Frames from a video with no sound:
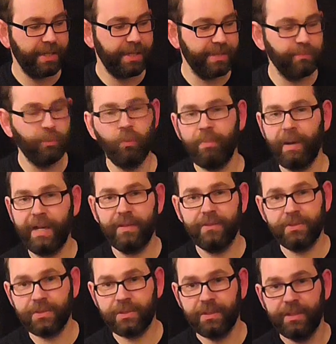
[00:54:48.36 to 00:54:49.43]
is more
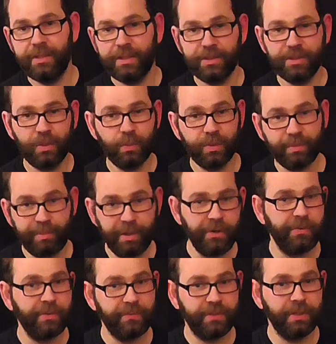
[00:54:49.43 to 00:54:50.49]
balanced, because there was a
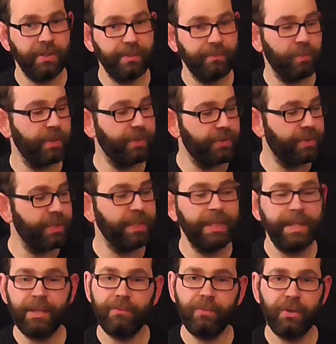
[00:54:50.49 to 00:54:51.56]
period of time where you didn't
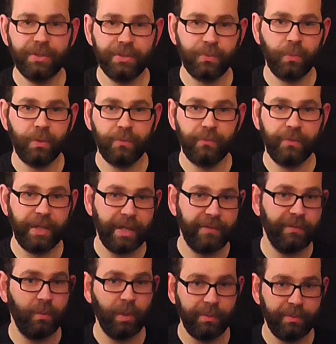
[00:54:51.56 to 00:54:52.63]
get the -1 for your
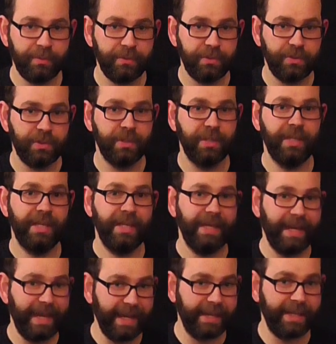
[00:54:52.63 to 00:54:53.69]
heavy weapons,
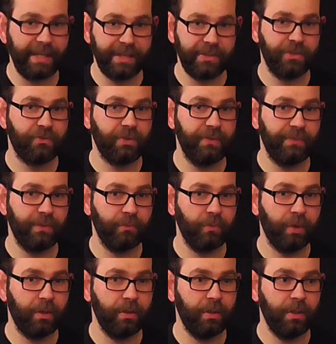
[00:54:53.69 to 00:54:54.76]
and it had strafing
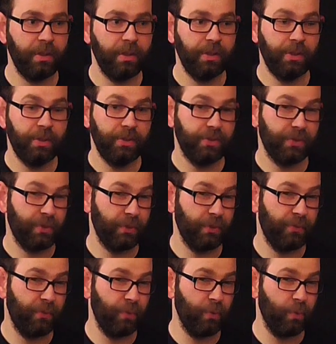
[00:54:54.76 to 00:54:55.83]
run. So
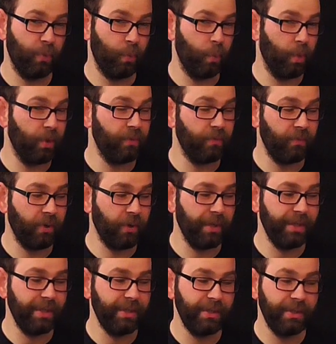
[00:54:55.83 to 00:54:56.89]
if you weren't
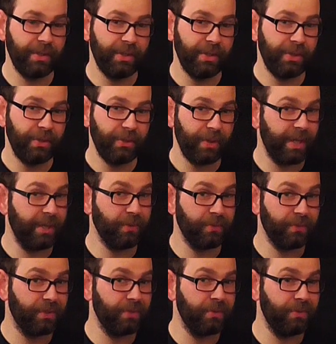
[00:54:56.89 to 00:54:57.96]
flying, hitting
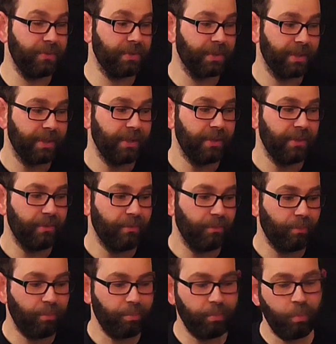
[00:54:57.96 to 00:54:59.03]
on 2s,
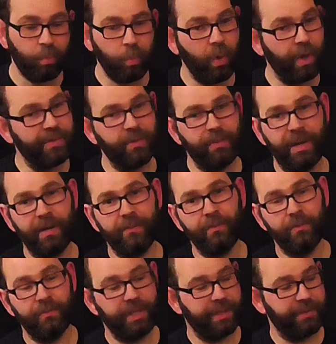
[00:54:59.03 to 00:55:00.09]
way too
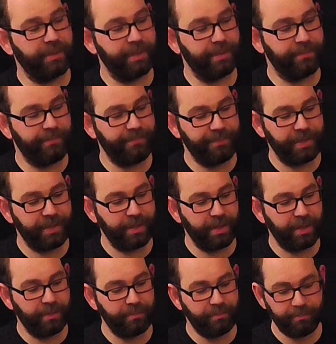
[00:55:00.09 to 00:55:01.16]
powerful for that thing.
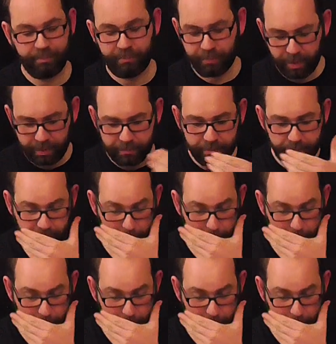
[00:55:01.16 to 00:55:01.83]
But